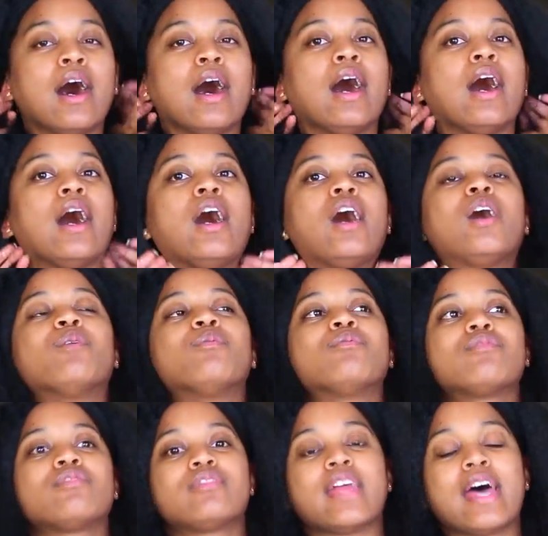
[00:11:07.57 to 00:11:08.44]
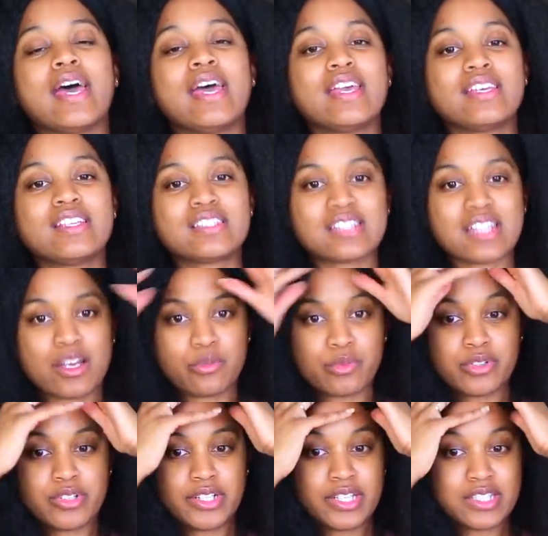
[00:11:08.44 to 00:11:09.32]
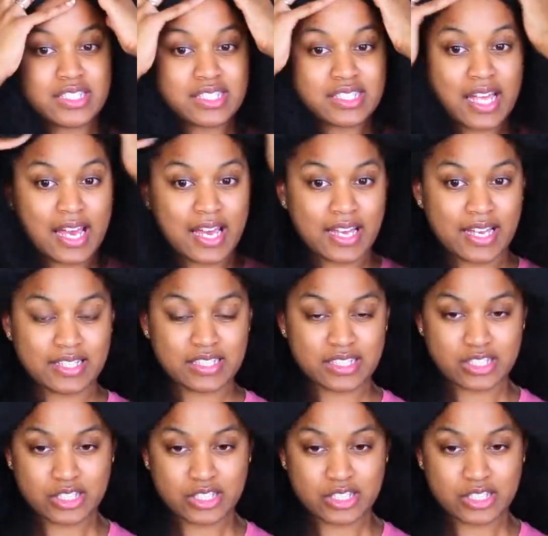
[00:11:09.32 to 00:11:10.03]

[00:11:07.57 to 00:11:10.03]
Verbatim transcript: Um, that is a really good sign.